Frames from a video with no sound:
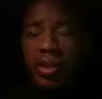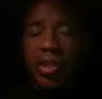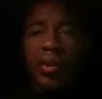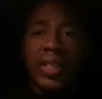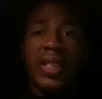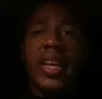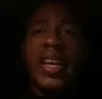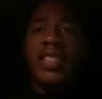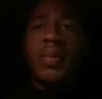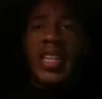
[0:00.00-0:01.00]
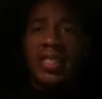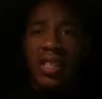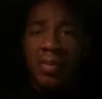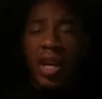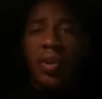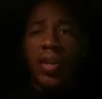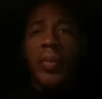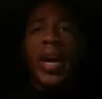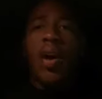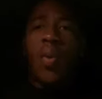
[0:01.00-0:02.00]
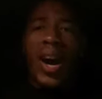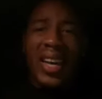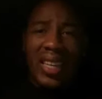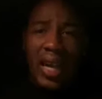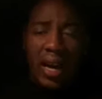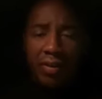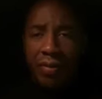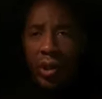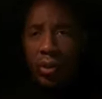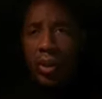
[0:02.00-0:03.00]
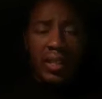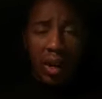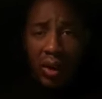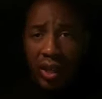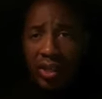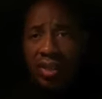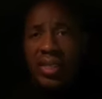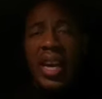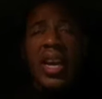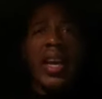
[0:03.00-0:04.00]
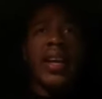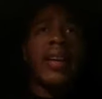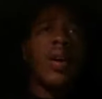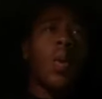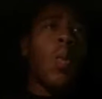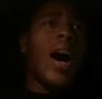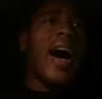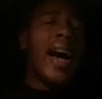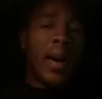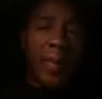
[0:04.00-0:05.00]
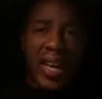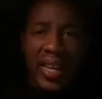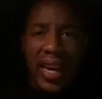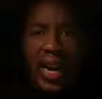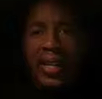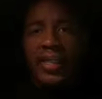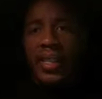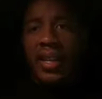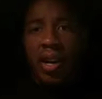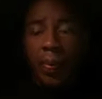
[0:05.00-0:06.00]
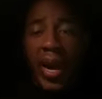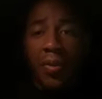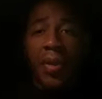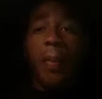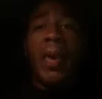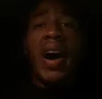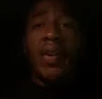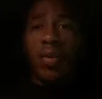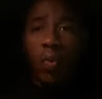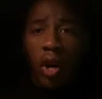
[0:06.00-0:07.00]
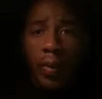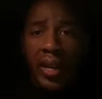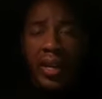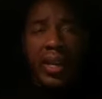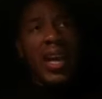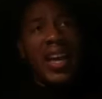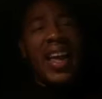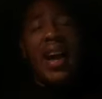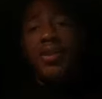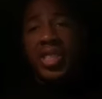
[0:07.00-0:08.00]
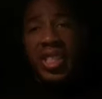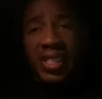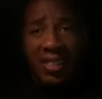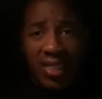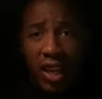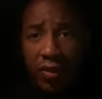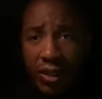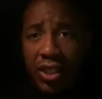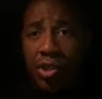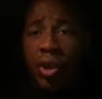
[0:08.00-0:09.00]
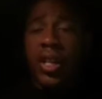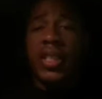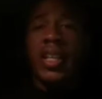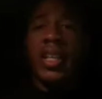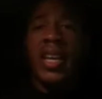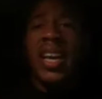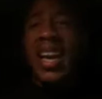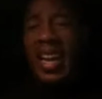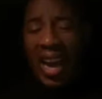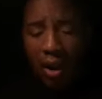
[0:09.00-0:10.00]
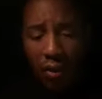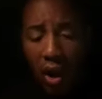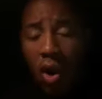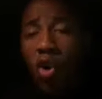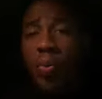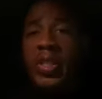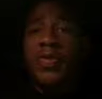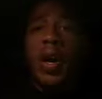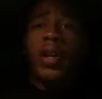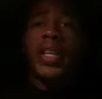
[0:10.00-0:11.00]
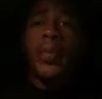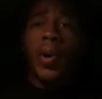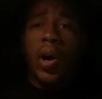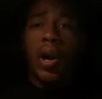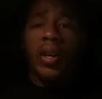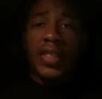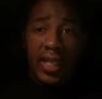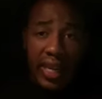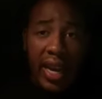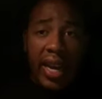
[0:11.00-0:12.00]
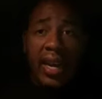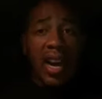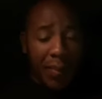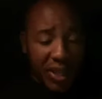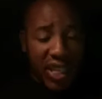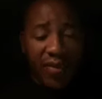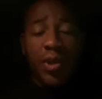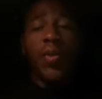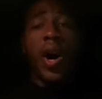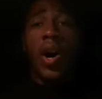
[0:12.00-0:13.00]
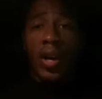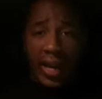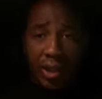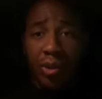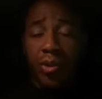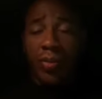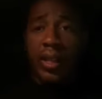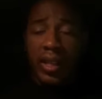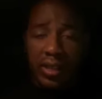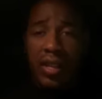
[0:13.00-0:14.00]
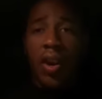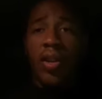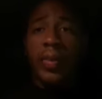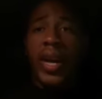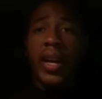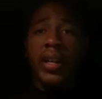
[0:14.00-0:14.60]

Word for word: You know, in today's message, I'm talking about why a lot of folk don't understand why I make content about the modern woman and how she is self destructing and how the home is falling apart. Today, I'm gonna give you all that truth. Let's talk about it.